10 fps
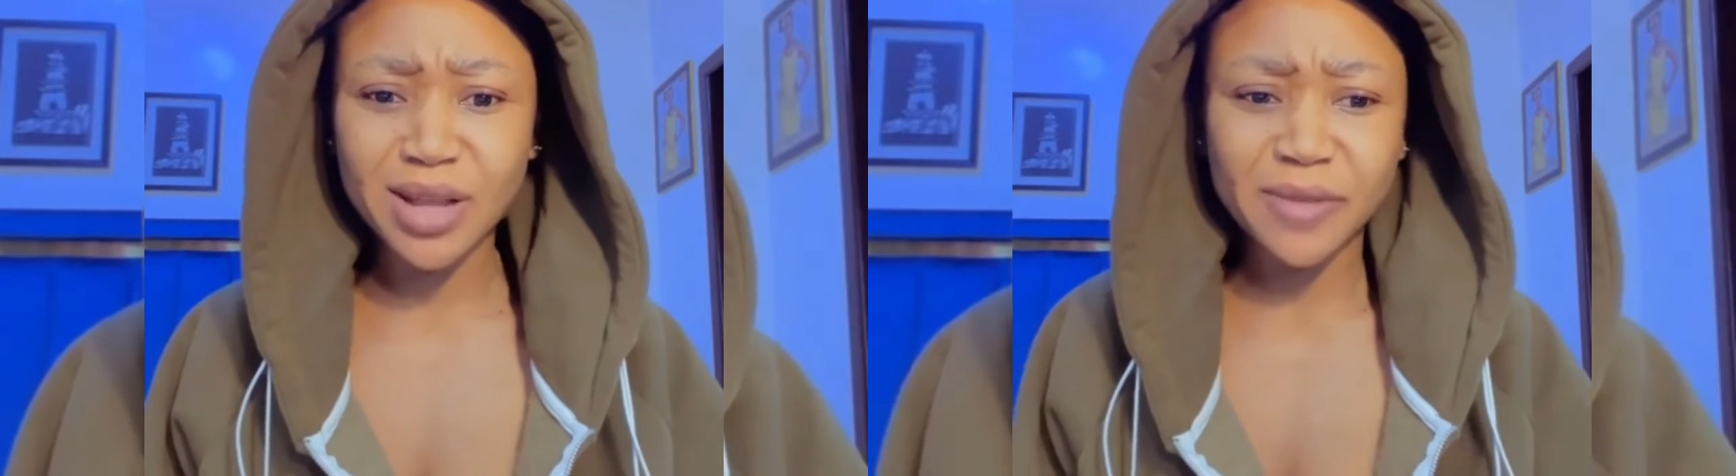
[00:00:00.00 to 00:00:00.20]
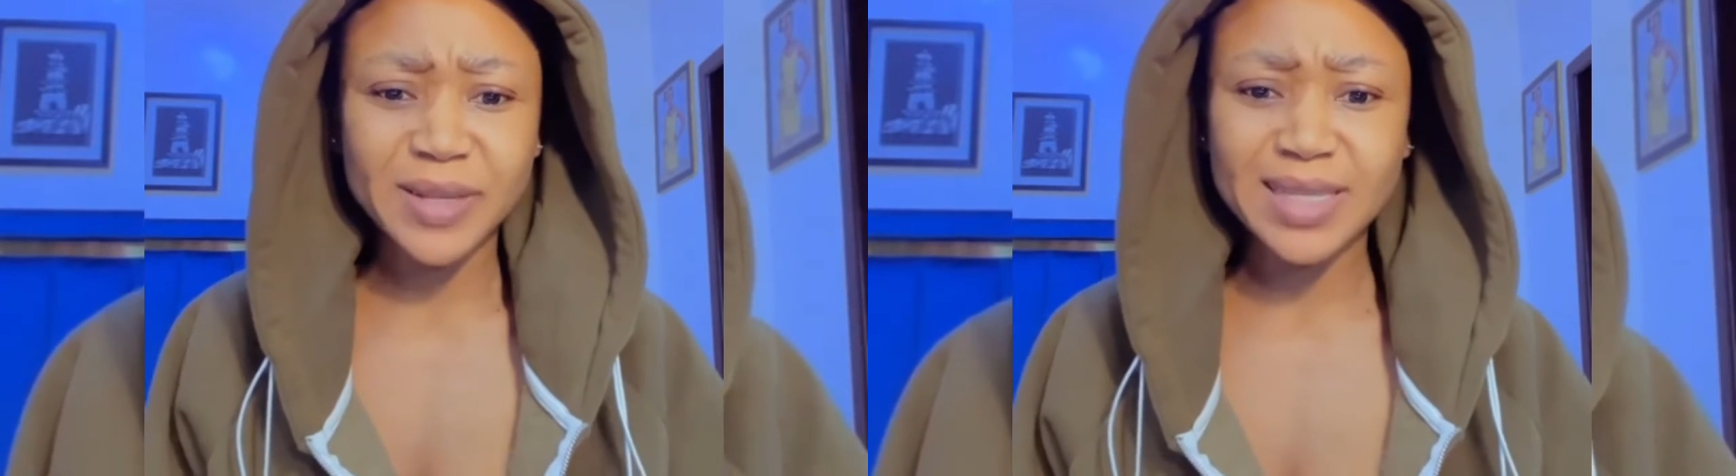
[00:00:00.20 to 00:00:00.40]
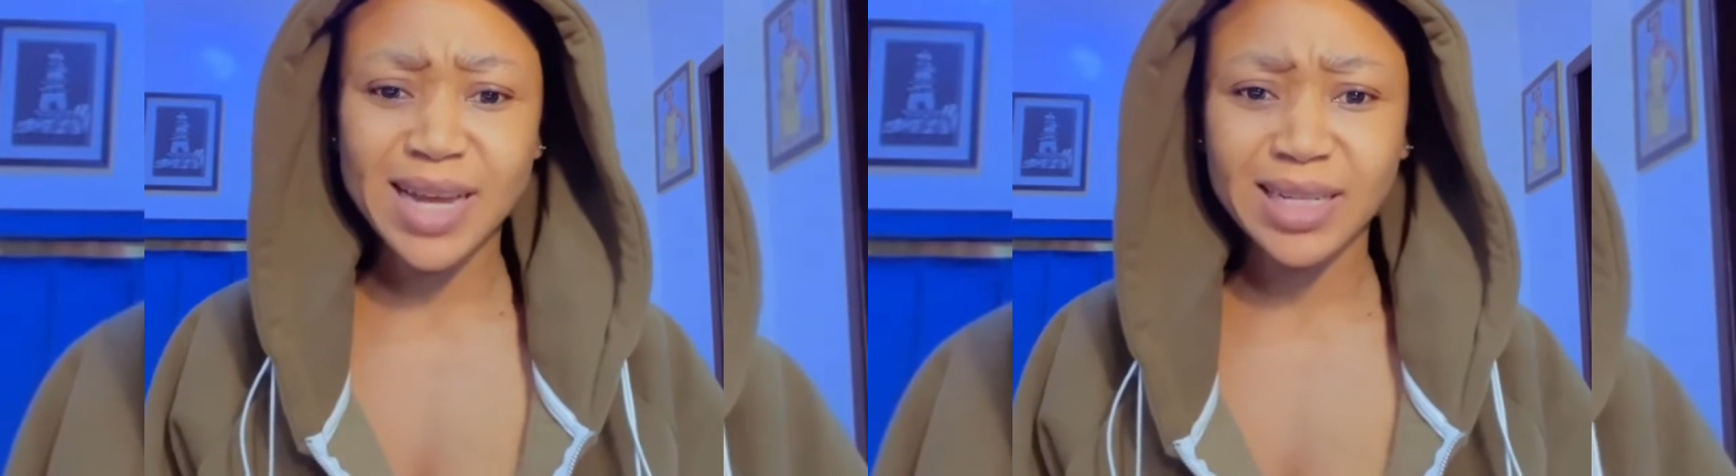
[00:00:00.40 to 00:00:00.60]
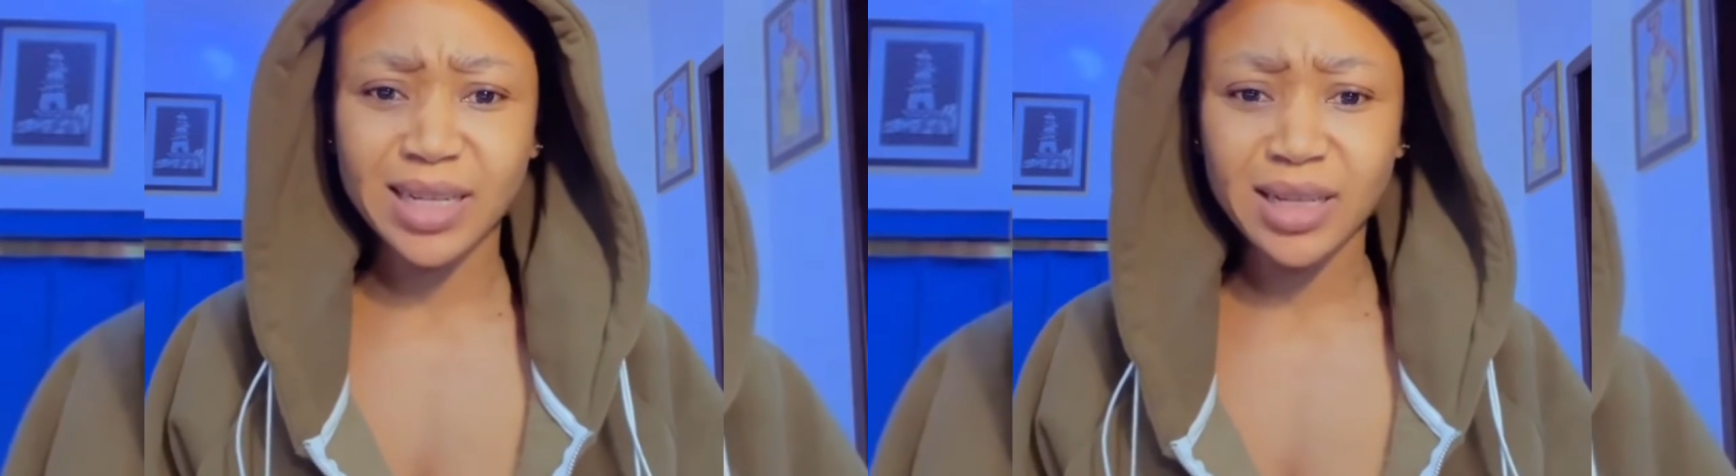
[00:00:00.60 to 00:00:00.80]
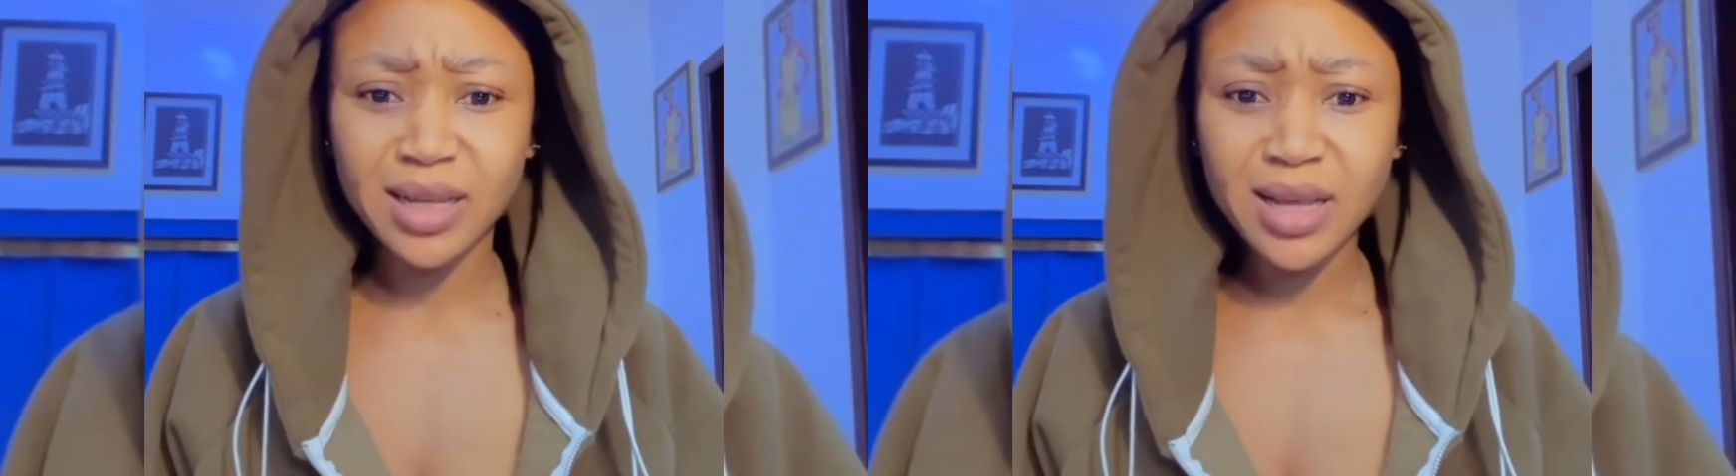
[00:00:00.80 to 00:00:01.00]
All of a
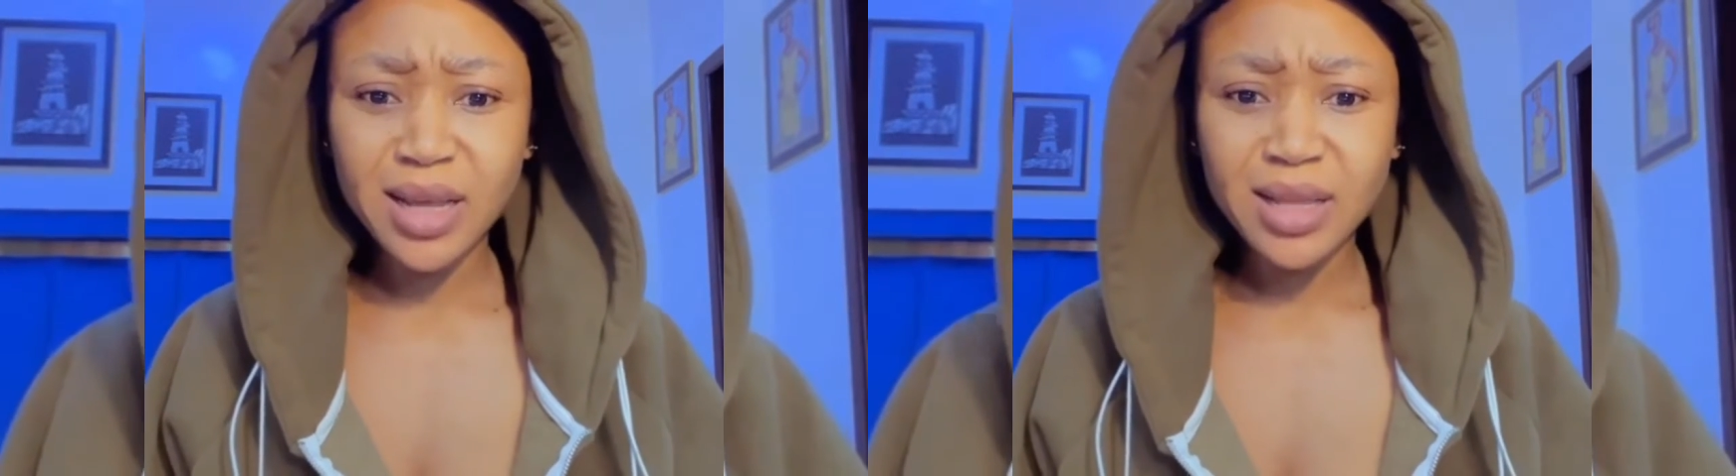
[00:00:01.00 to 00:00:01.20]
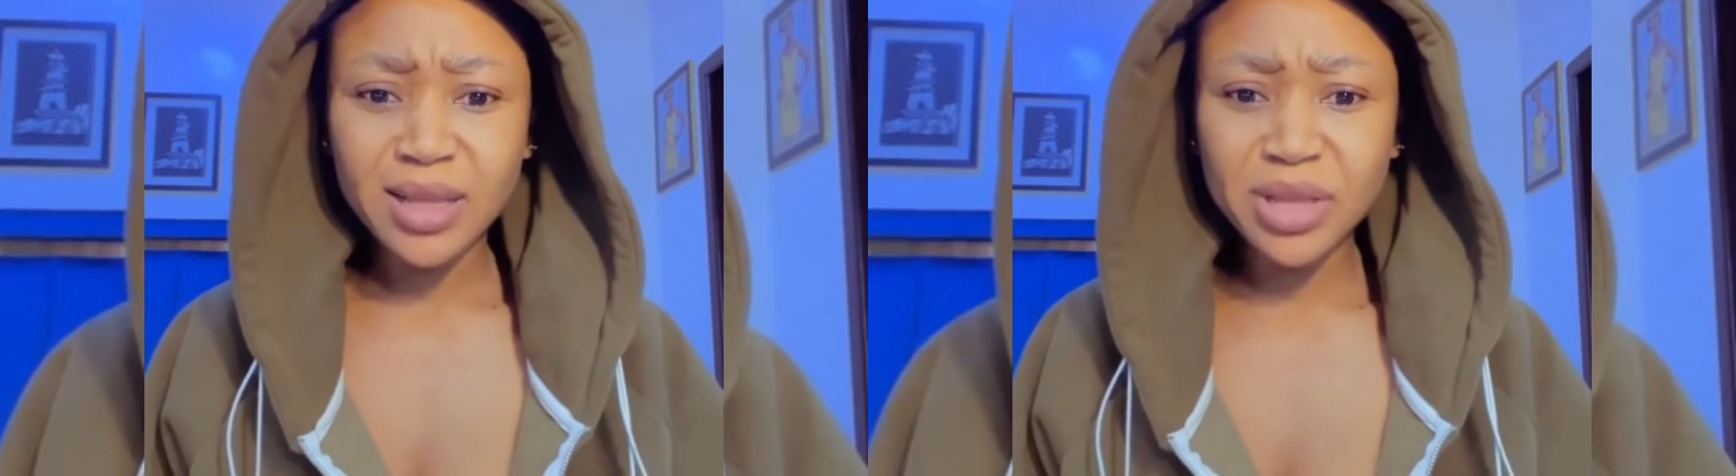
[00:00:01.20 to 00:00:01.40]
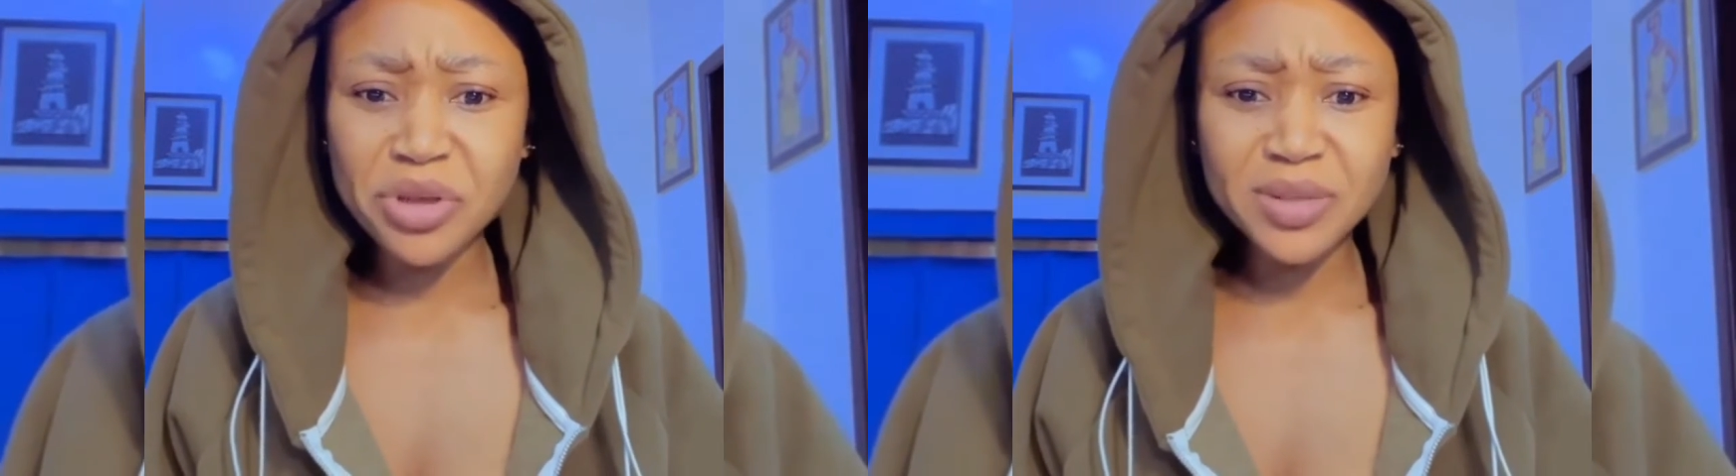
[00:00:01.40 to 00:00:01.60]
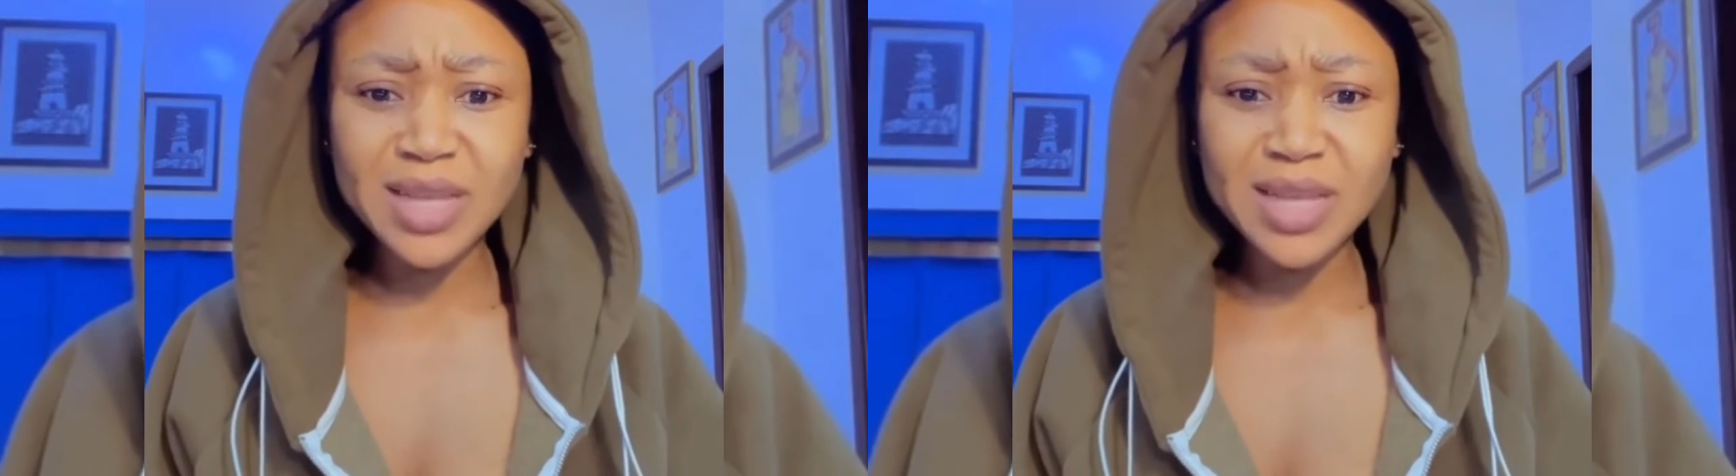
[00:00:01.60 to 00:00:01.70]
sudden, news